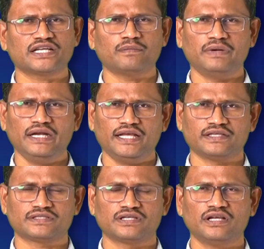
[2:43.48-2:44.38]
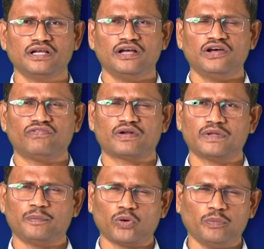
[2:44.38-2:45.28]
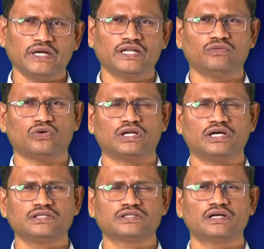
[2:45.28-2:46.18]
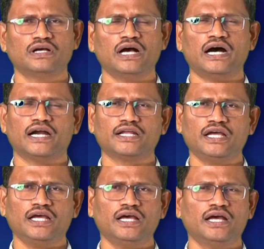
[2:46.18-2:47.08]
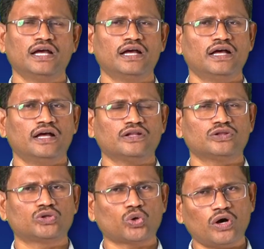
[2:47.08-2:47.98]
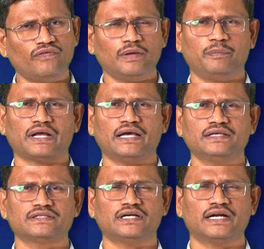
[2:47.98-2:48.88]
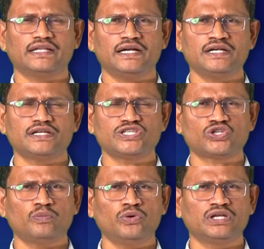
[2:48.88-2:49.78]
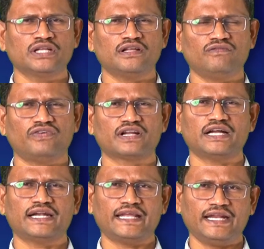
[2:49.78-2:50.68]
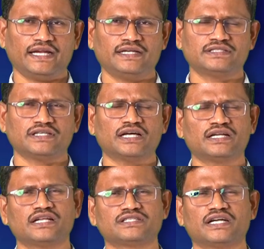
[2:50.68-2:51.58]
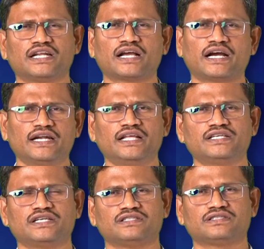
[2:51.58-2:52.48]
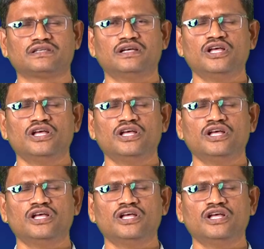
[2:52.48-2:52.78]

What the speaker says: buildings from the property owners at a throwaway price and then distributing them for the tenants under certain conditions.